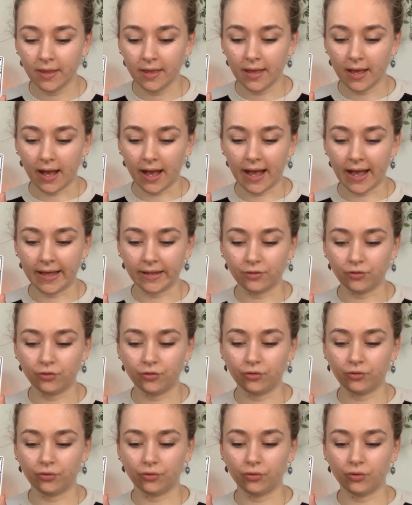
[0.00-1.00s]
And,
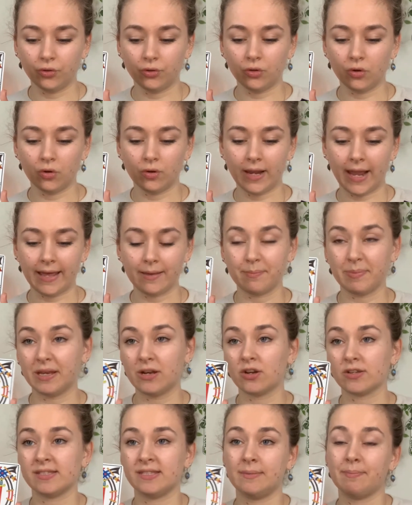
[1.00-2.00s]
you know, like,
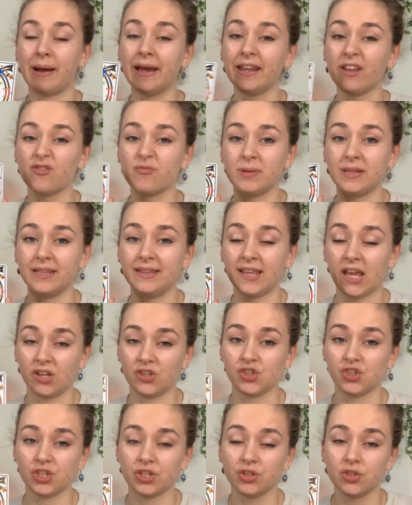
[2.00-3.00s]
because there might have been
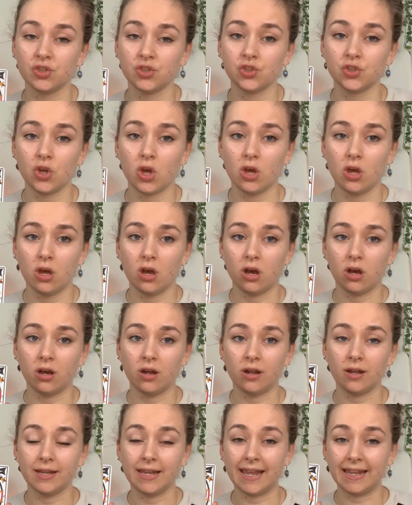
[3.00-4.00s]
tensions
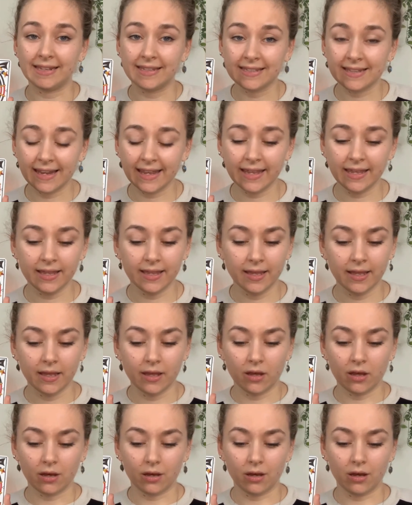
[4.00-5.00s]
lately,
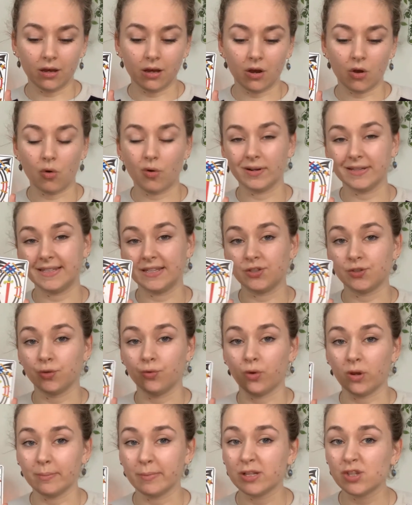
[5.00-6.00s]
or
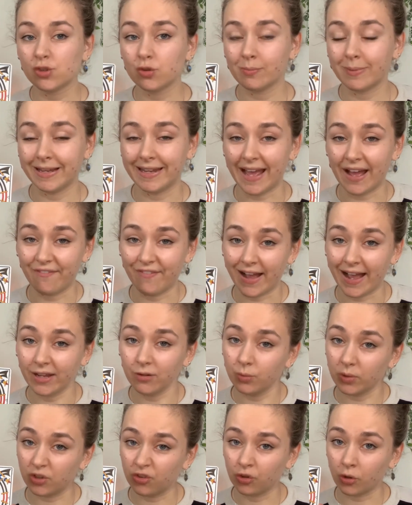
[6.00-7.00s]
disagreements you might have had
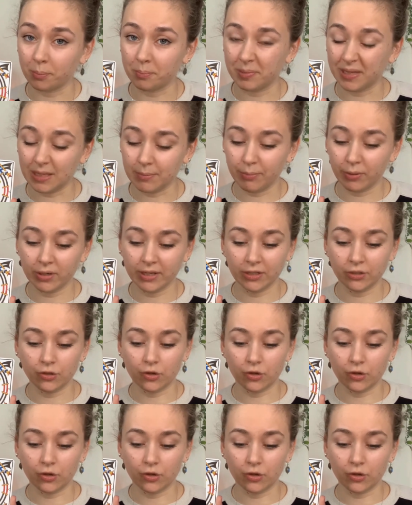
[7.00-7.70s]
with some people in your